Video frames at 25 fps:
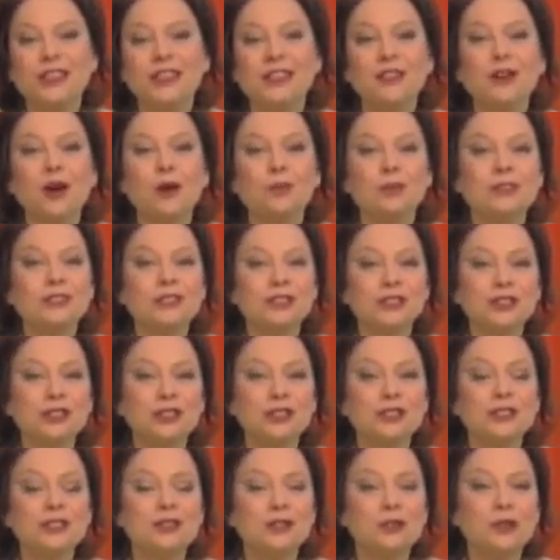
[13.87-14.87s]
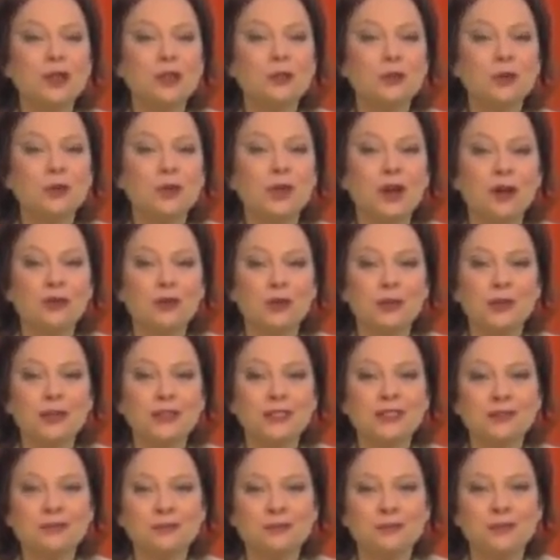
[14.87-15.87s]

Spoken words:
in opposition to the Liberal government.